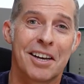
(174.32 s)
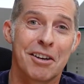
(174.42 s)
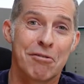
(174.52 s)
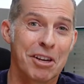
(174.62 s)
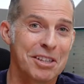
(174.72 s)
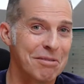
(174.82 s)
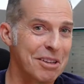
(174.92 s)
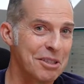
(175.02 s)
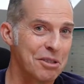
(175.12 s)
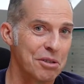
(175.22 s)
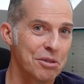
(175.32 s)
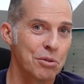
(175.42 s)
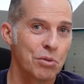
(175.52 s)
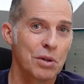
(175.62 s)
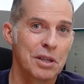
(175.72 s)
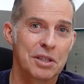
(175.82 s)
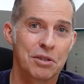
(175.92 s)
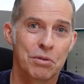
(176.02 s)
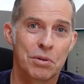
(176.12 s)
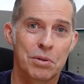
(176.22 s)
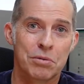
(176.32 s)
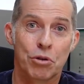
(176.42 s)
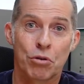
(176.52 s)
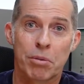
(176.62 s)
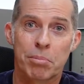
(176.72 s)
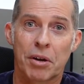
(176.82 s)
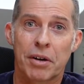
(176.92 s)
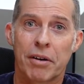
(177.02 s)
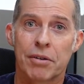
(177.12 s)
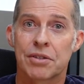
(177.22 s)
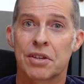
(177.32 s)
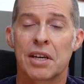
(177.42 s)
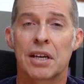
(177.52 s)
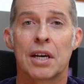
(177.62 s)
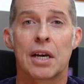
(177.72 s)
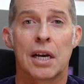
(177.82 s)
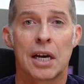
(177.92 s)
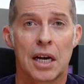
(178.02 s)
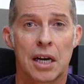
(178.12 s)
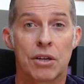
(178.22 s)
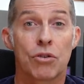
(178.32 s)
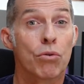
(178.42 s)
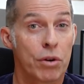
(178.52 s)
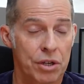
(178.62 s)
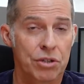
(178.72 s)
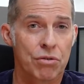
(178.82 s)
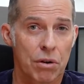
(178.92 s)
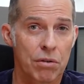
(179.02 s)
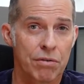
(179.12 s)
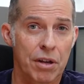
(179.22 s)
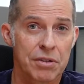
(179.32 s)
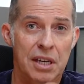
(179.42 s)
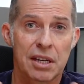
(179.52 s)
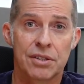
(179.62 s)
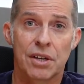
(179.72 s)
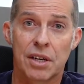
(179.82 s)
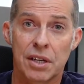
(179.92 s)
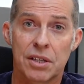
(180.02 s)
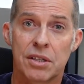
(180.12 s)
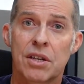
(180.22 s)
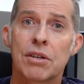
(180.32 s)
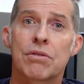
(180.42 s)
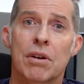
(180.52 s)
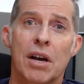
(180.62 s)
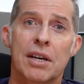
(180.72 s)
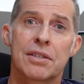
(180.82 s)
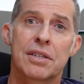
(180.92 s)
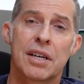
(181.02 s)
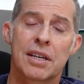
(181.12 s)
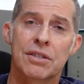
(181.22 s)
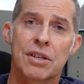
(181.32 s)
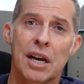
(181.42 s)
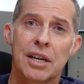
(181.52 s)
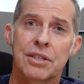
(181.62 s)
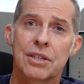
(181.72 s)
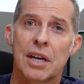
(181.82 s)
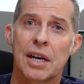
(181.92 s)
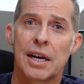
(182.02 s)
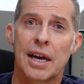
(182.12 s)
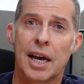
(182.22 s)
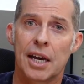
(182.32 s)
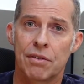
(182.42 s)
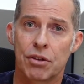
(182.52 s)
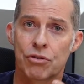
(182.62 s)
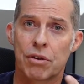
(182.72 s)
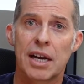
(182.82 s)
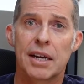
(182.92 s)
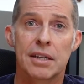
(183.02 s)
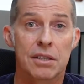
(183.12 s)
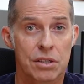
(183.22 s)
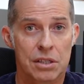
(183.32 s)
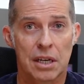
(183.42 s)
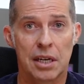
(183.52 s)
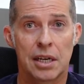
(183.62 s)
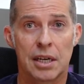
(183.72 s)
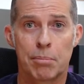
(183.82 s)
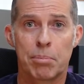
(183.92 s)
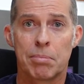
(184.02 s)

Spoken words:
effectively to your cryptocurrency, you're in control of those keys. In a decentralized exchange, and the trade, it's a